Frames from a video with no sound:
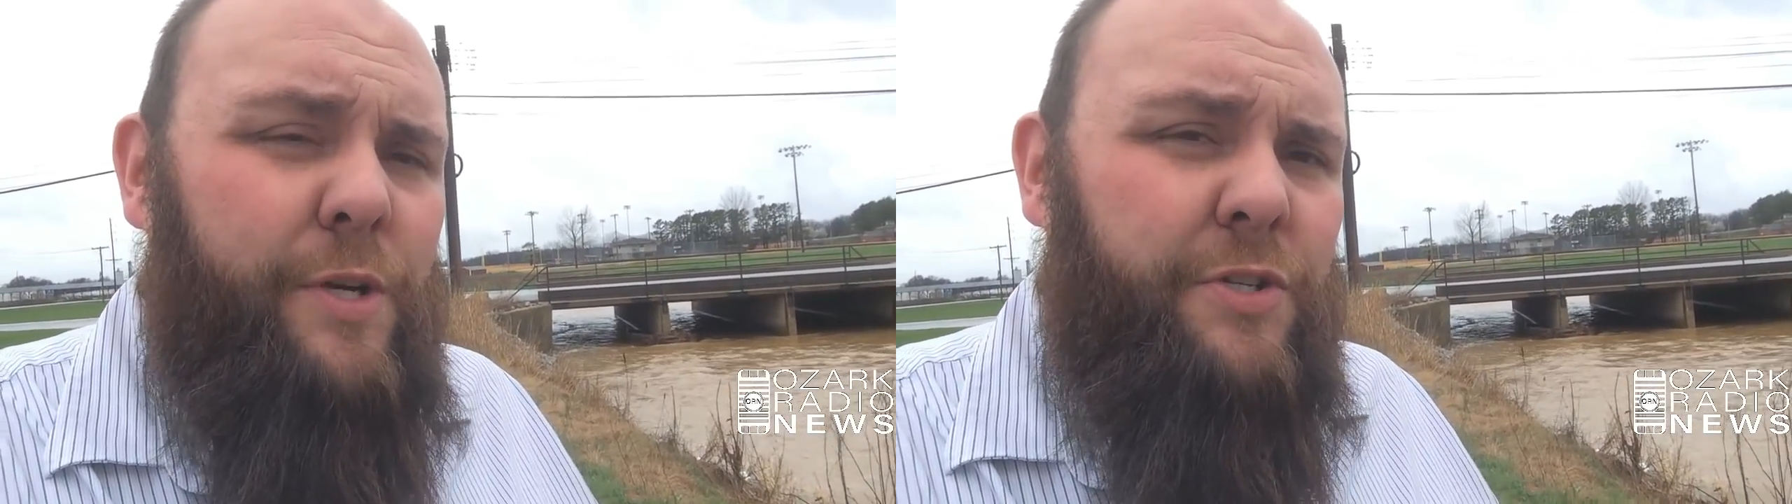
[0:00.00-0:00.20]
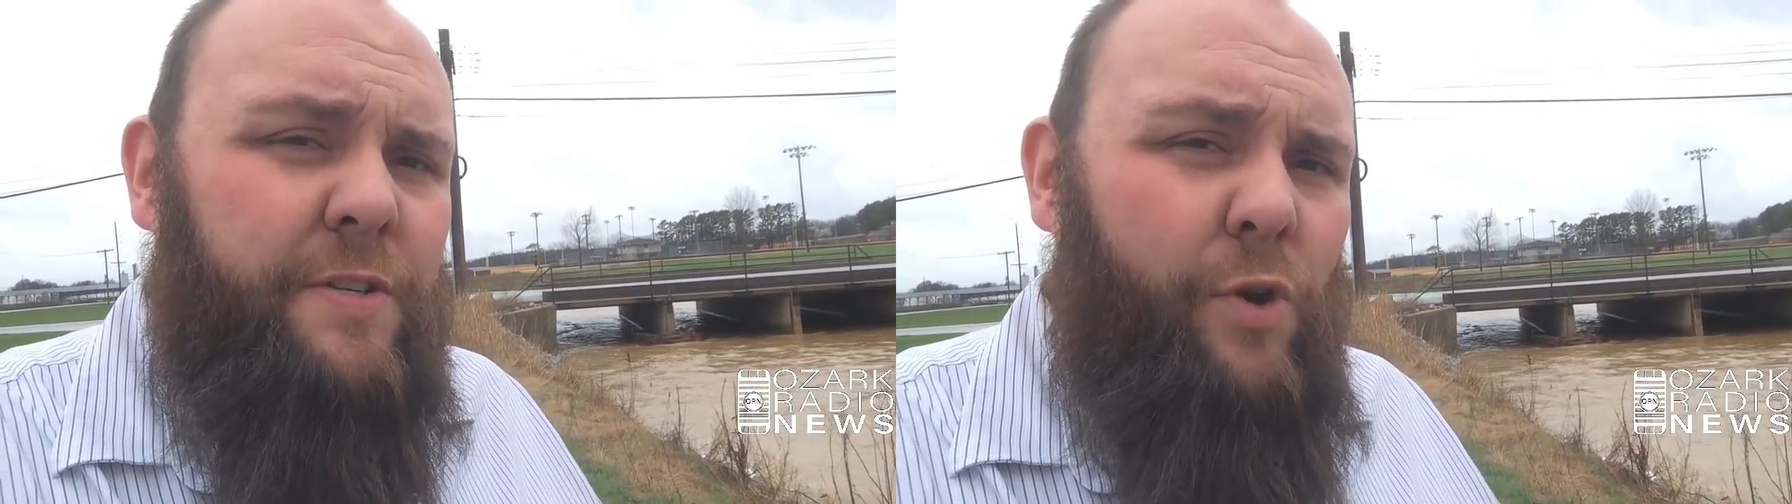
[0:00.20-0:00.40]

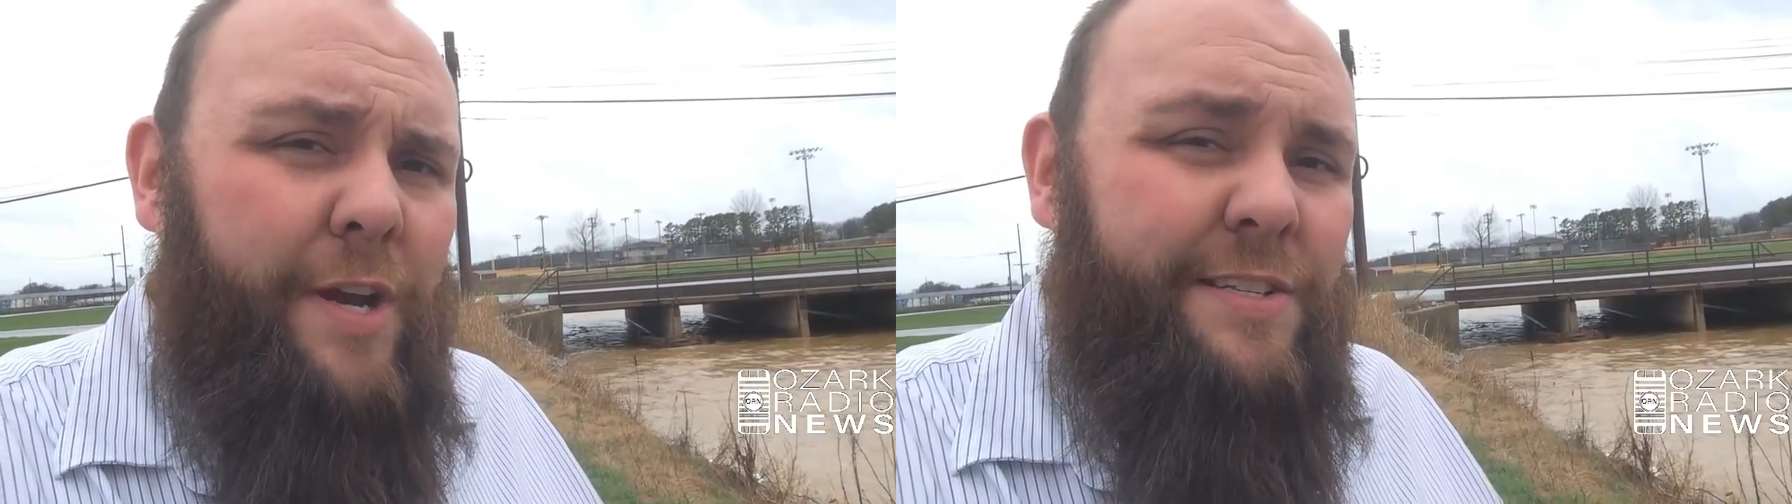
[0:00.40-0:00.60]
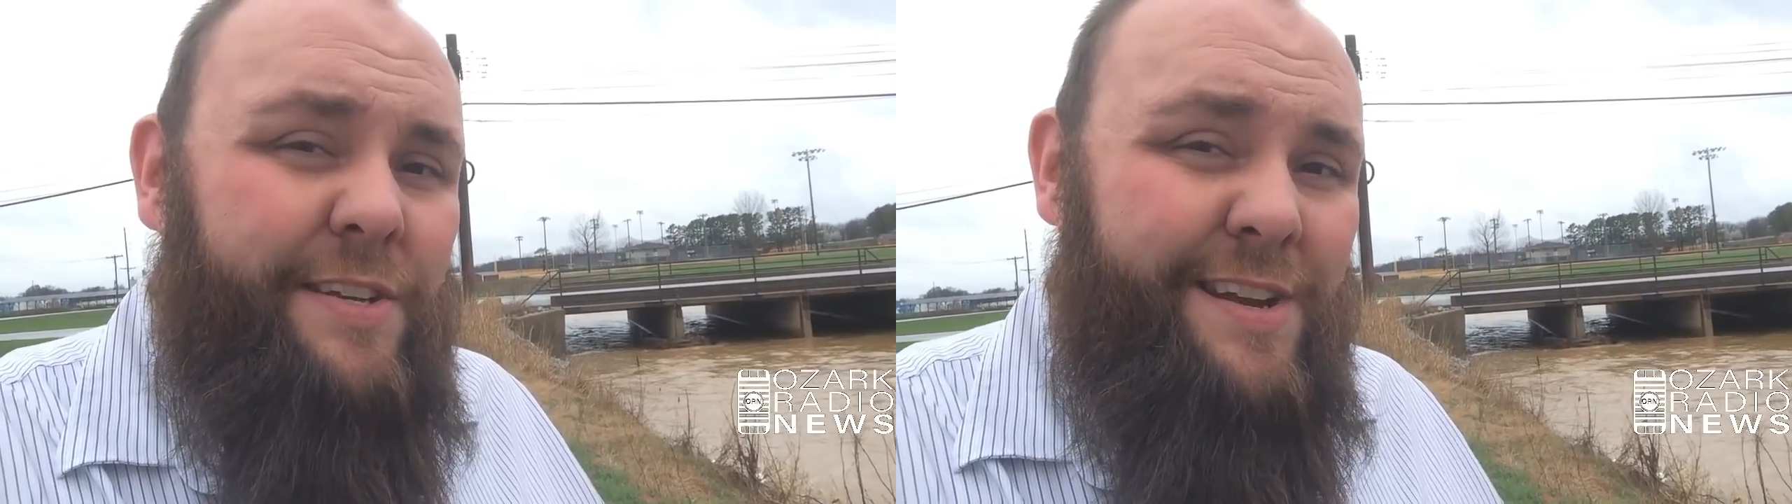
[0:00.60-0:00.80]
inches of
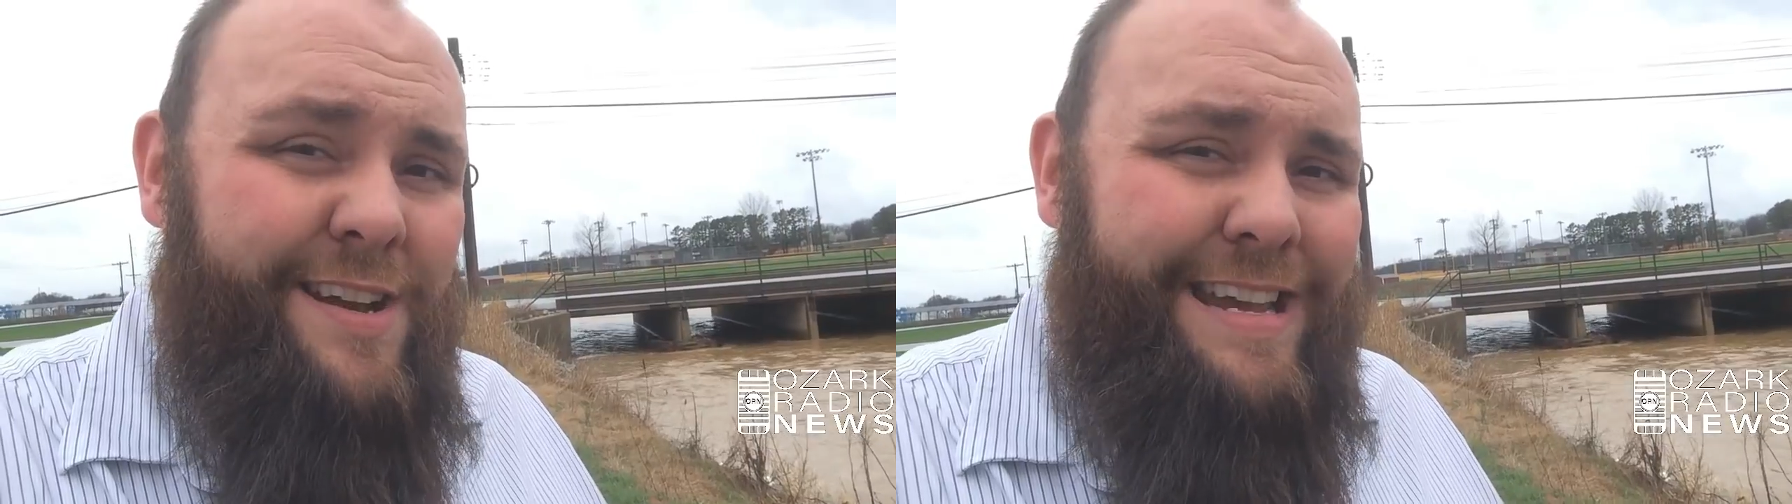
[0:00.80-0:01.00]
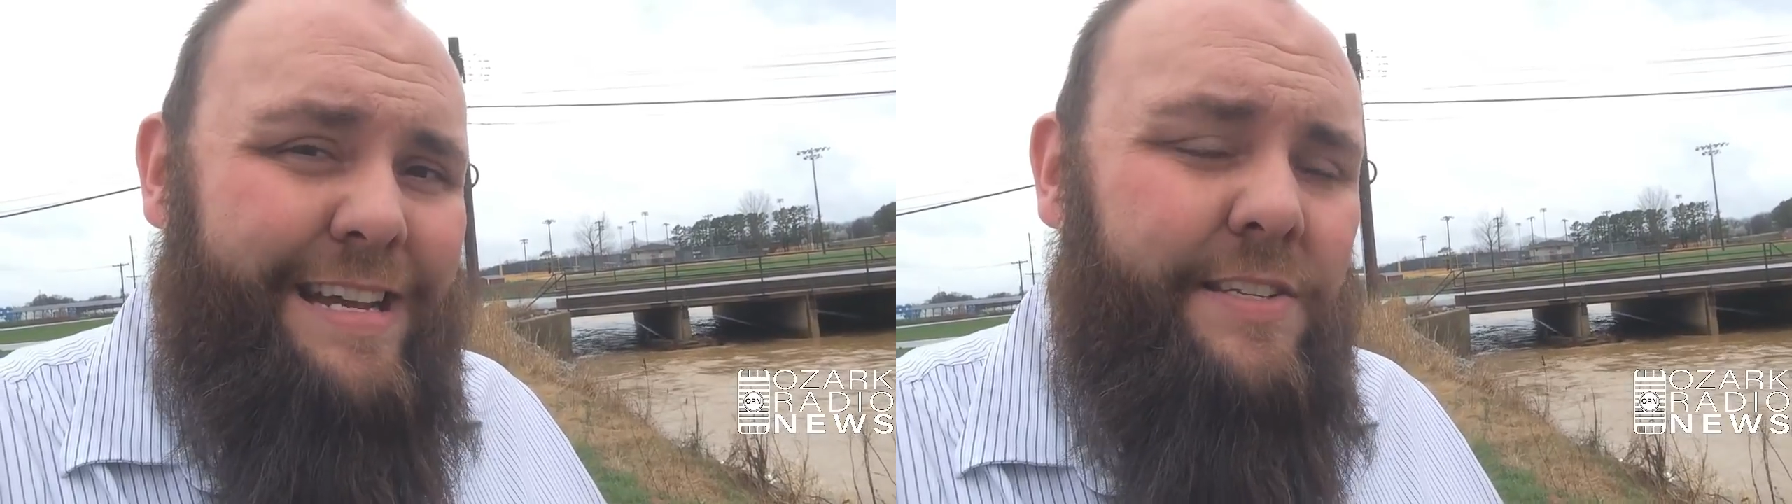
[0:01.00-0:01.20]
rain
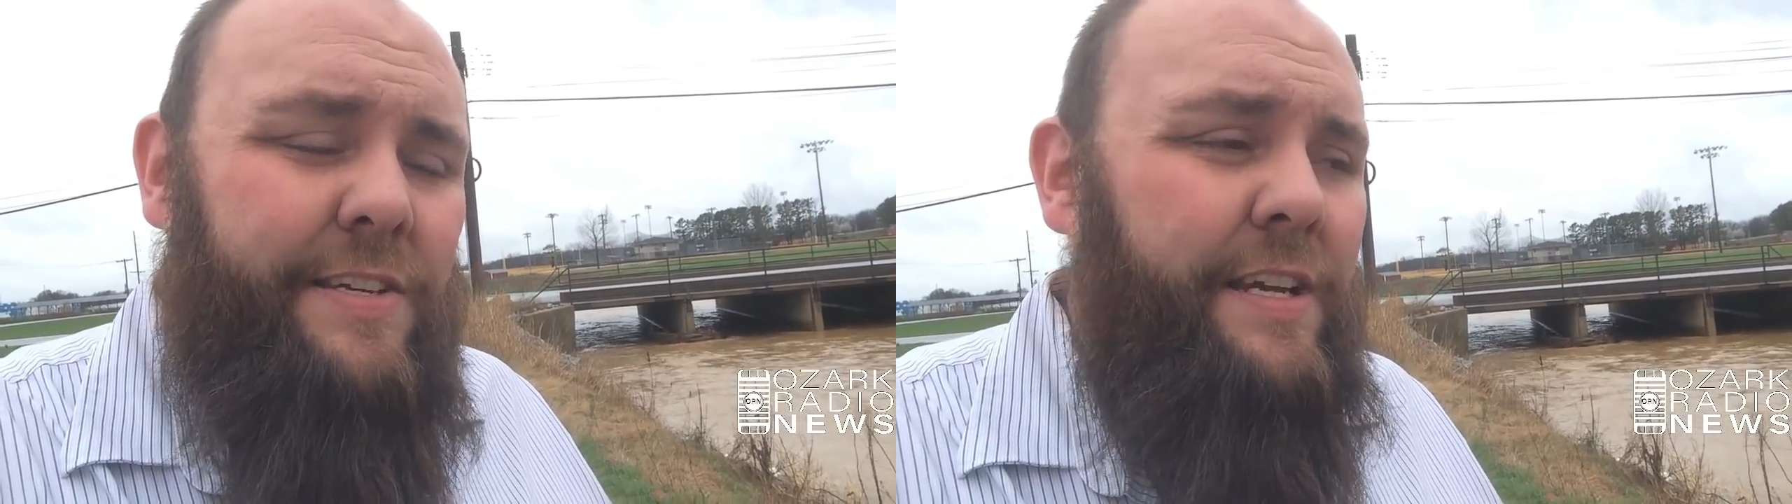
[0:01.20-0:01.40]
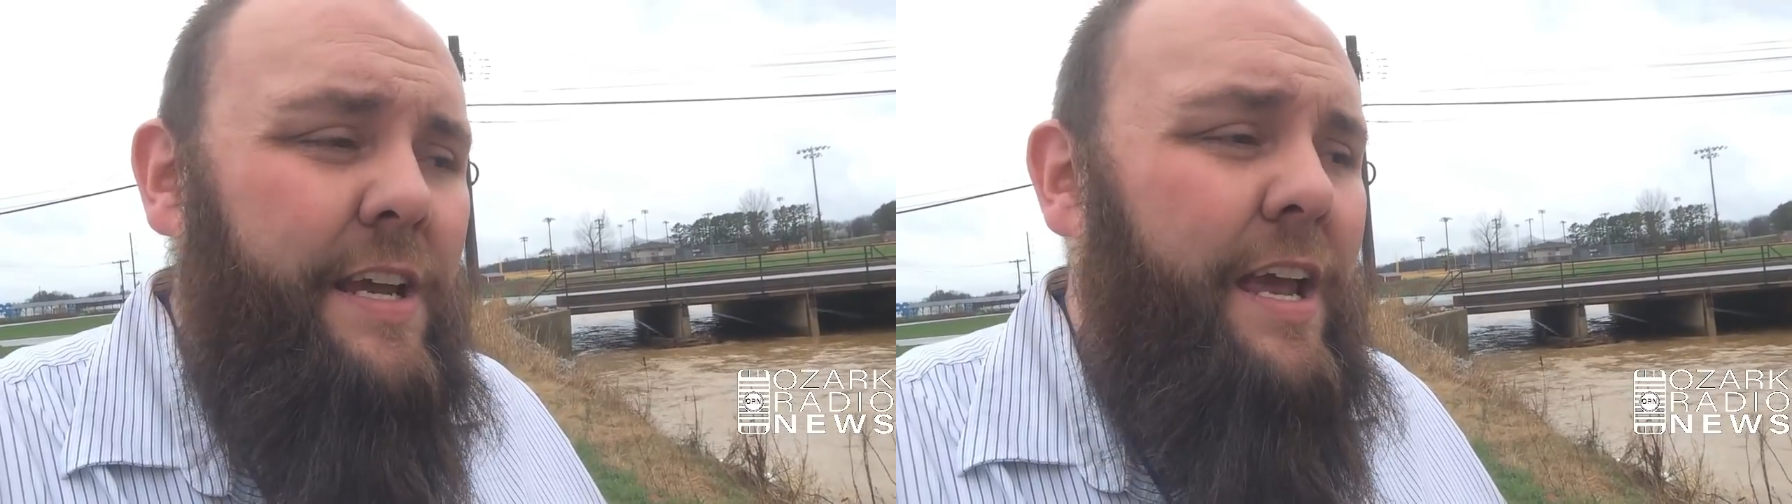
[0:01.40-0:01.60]
tonight,